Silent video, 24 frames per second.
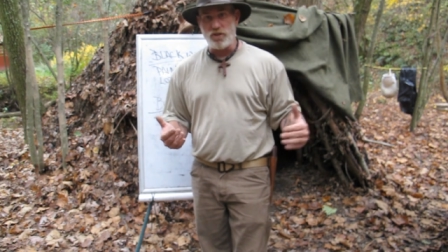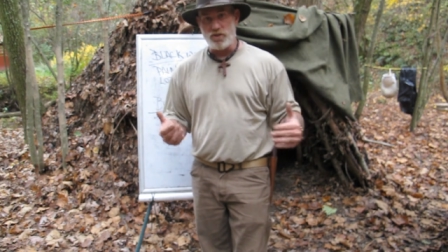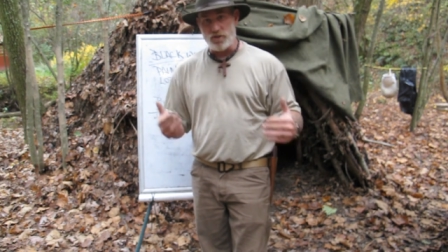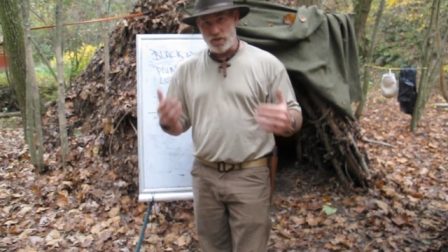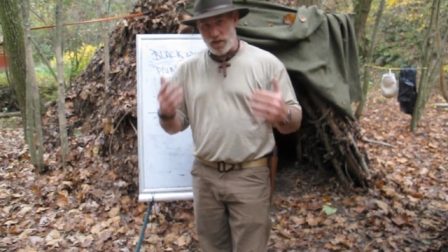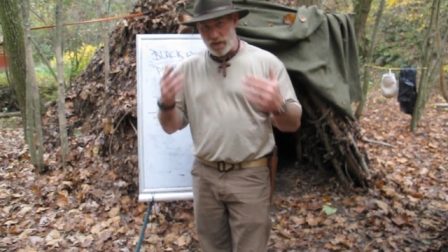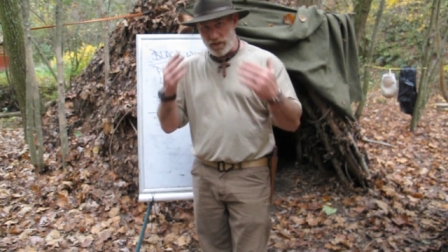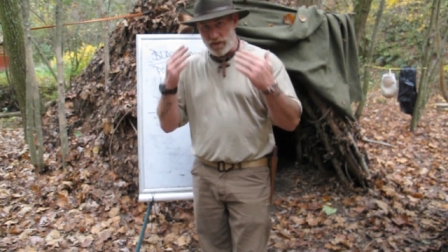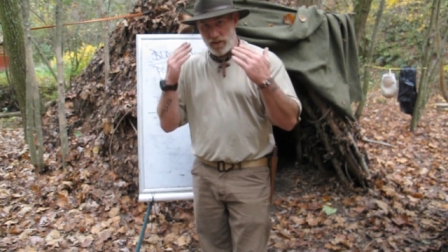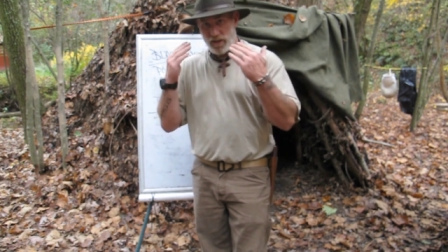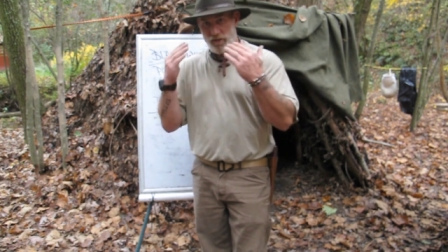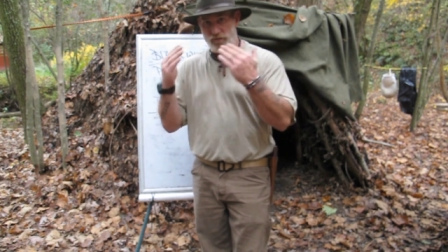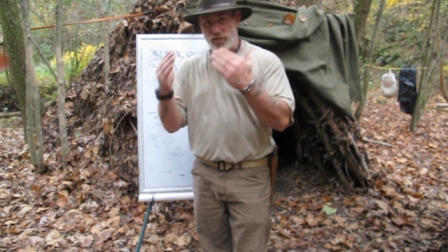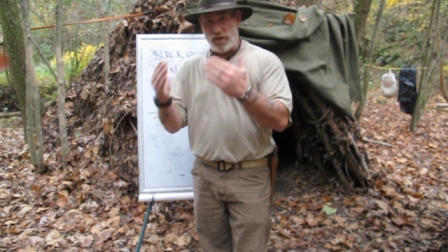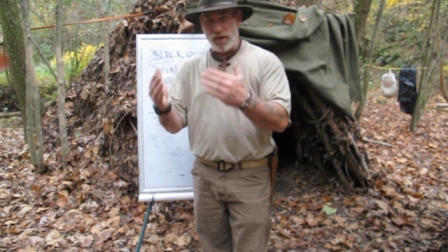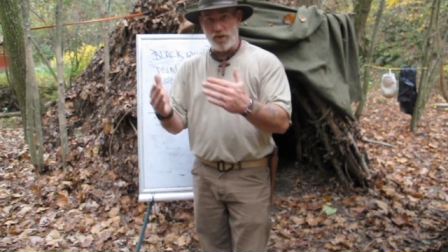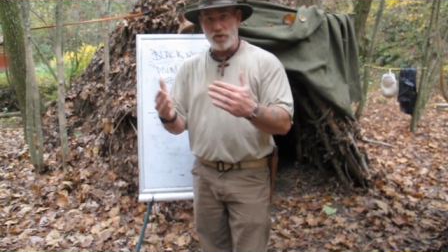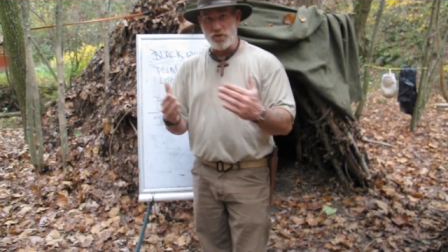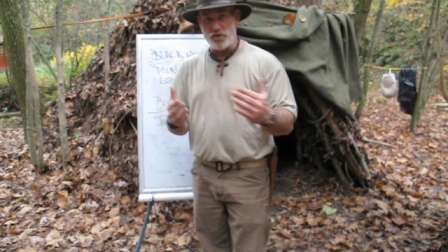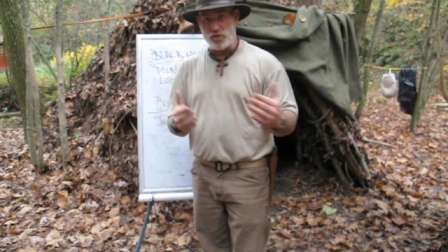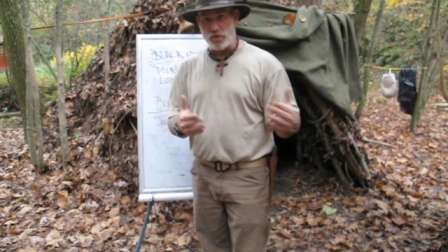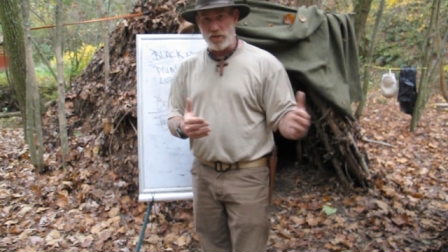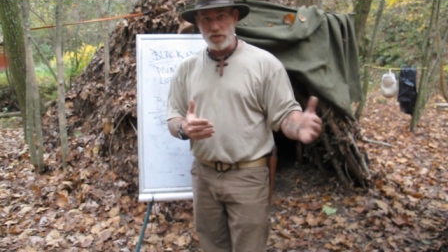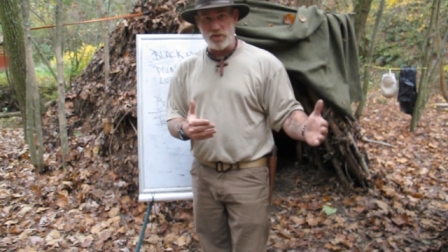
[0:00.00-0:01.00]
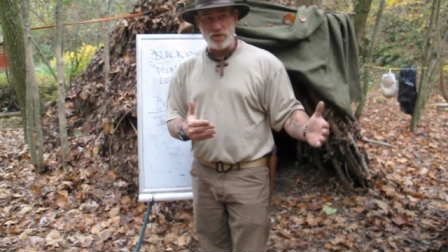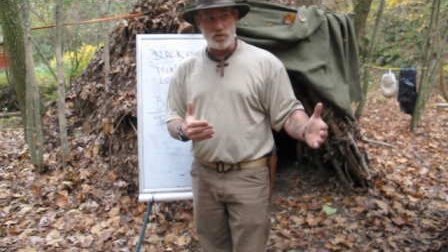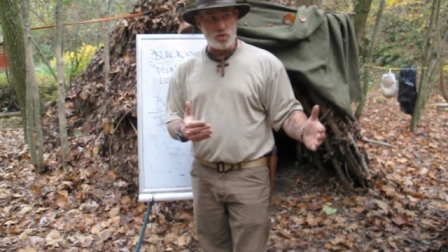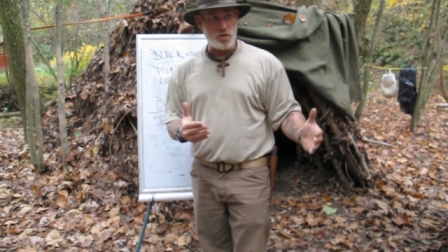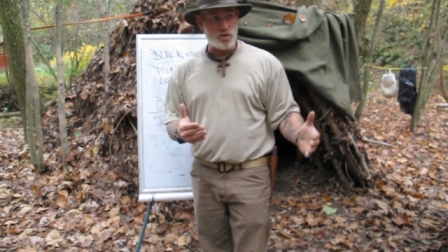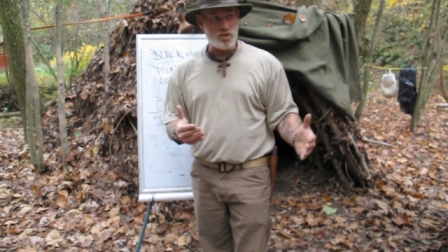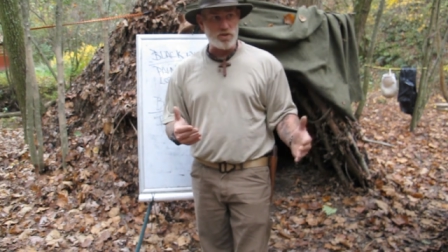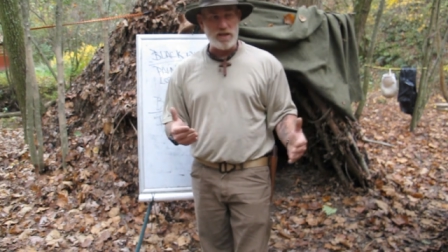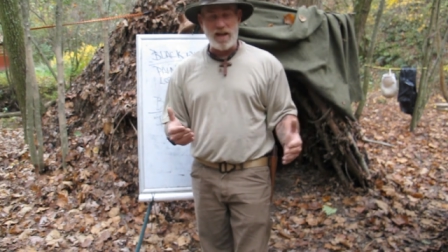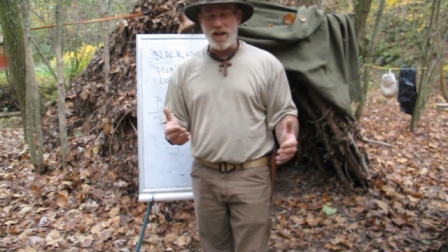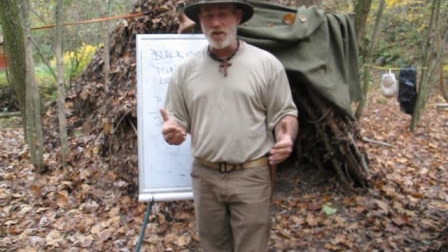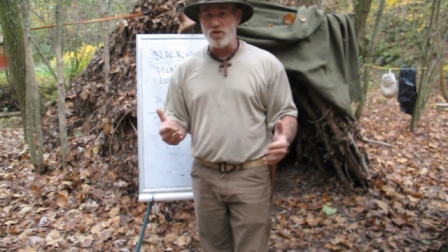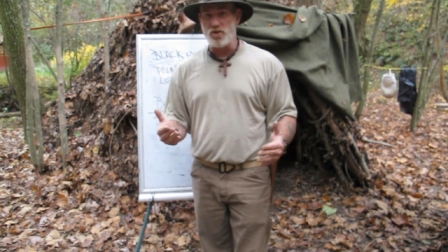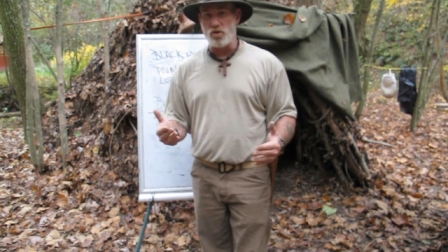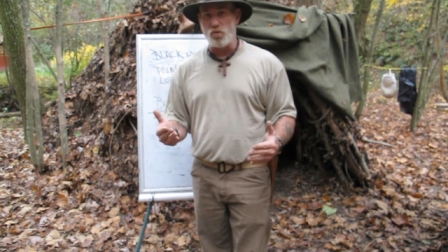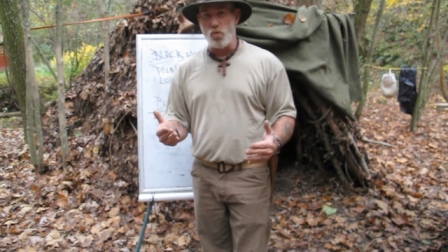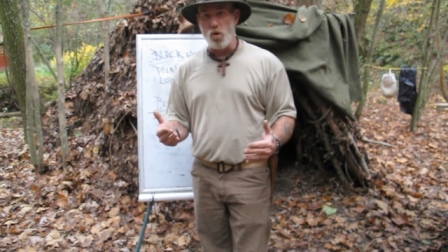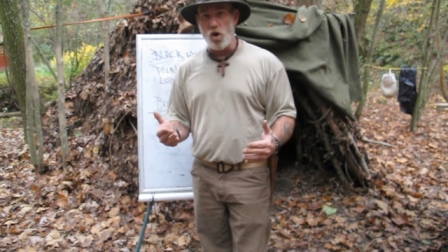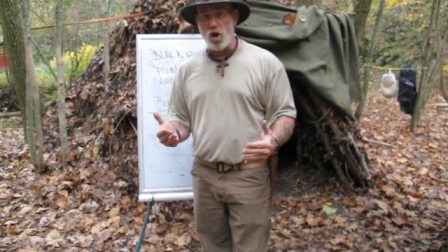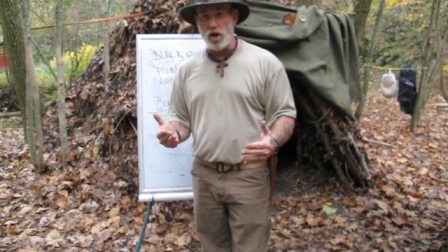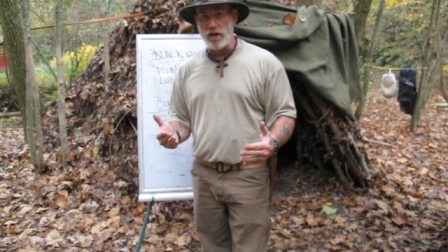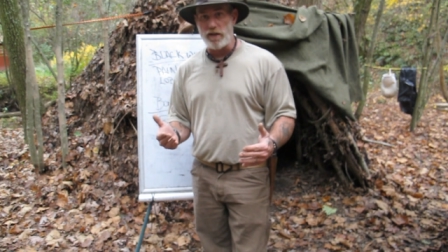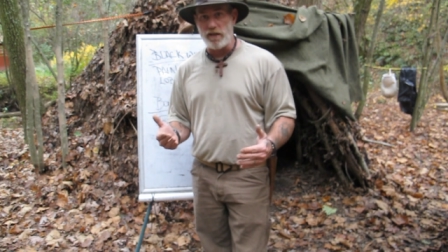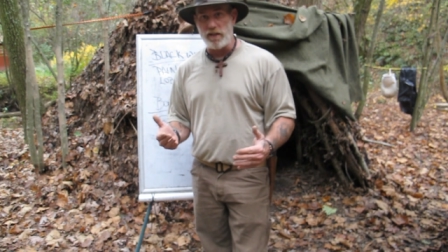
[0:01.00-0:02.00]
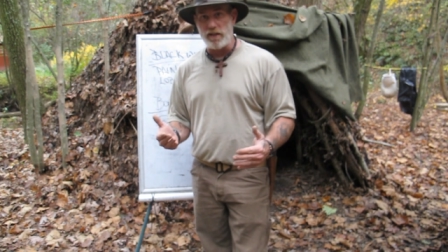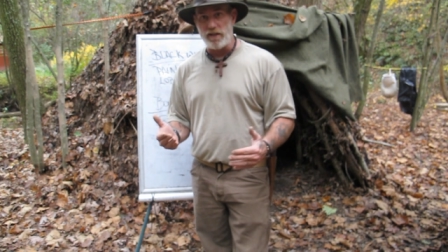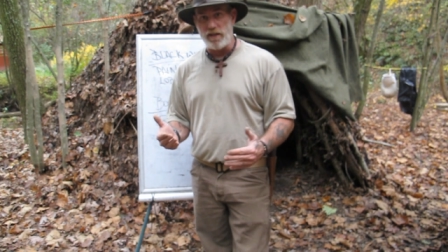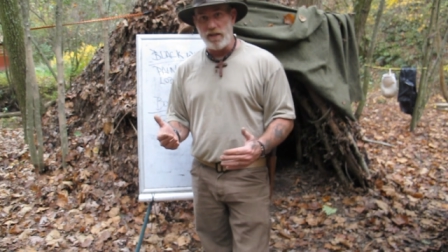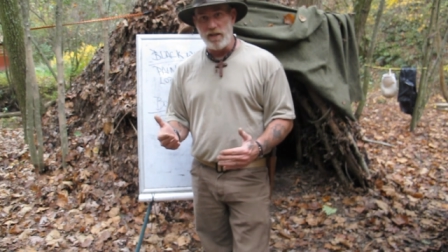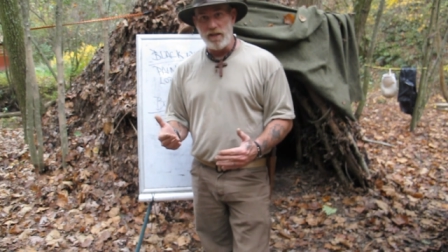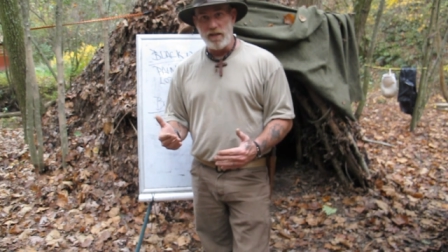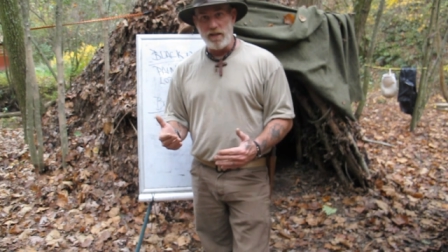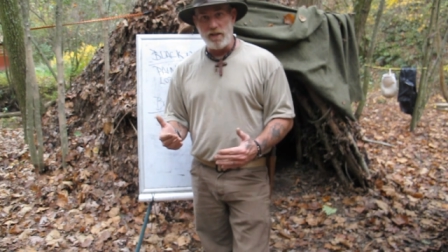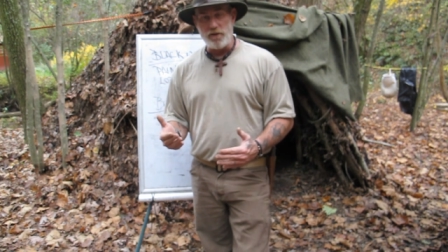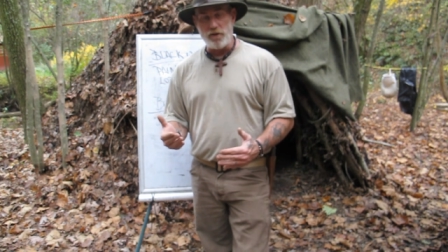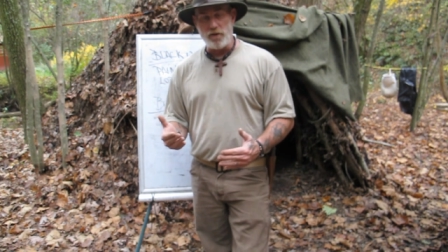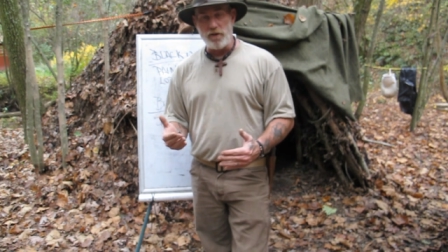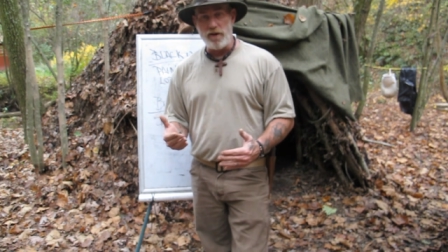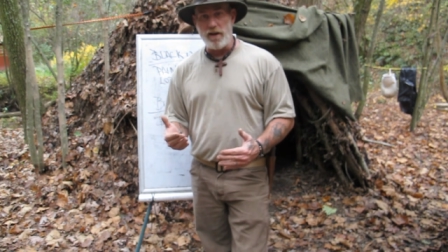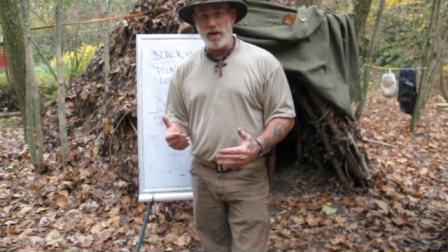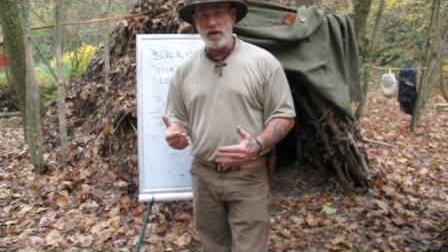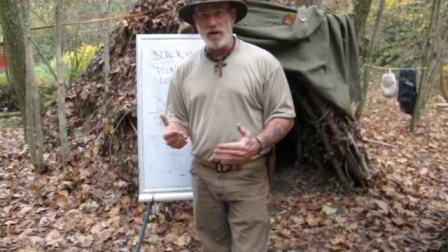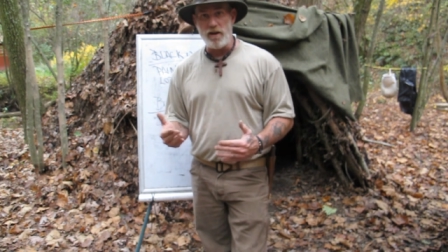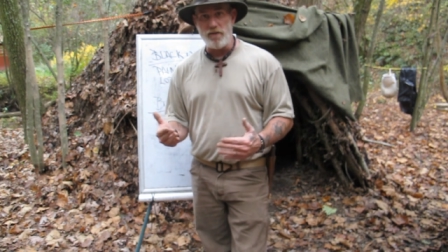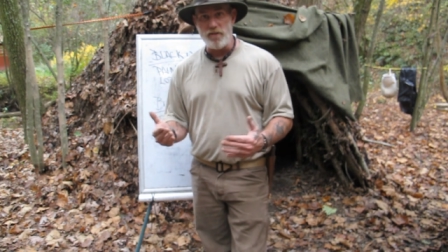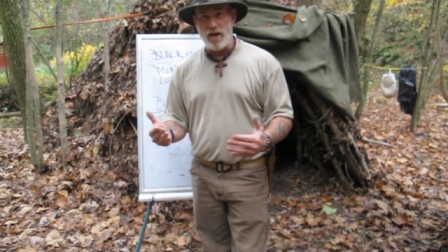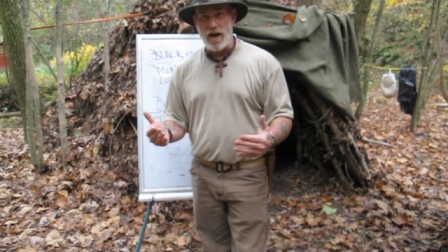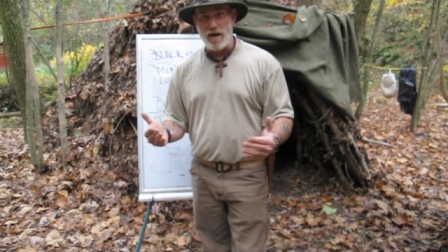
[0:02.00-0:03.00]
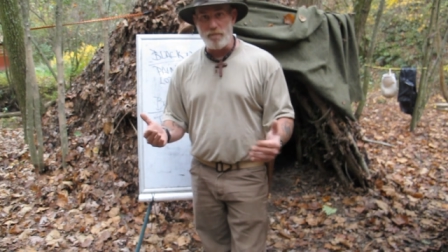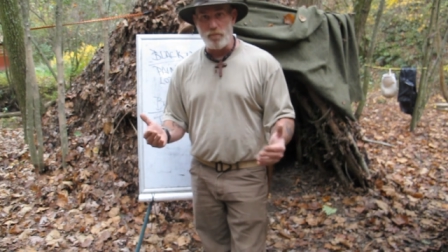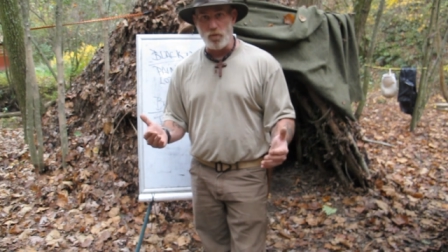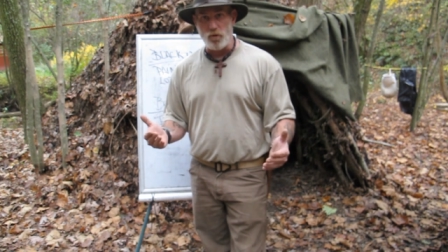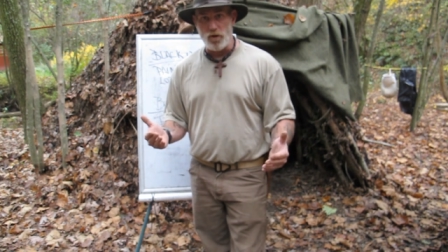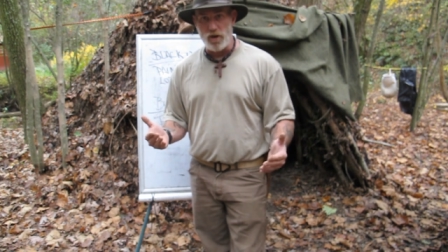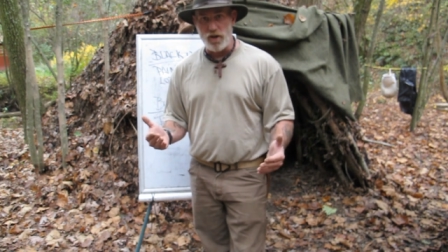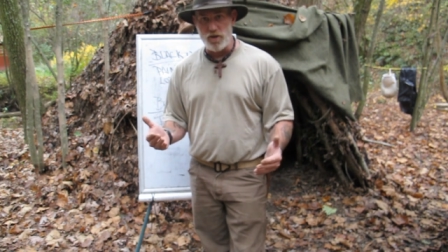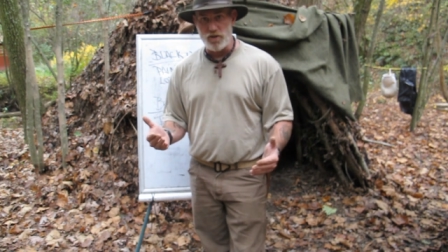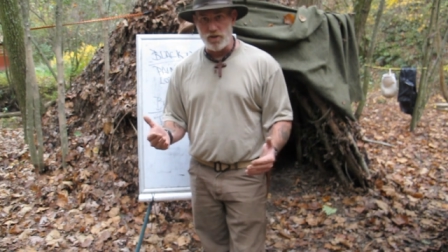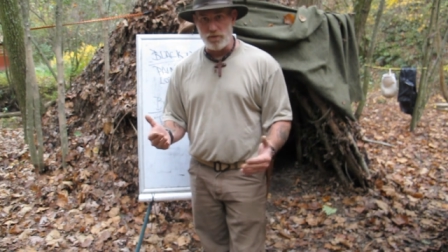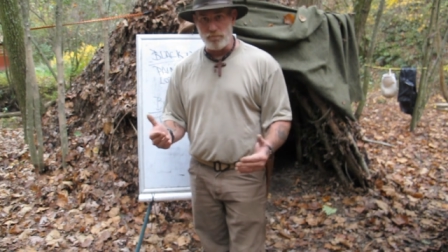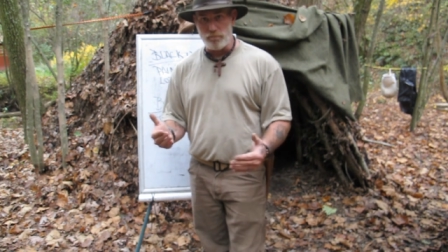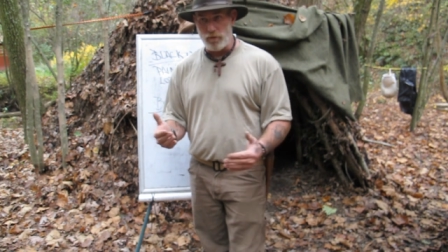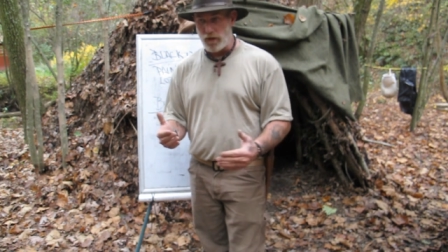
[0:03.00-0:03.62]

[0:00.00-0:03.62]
You should identify those resources as you're walking in your area of operation.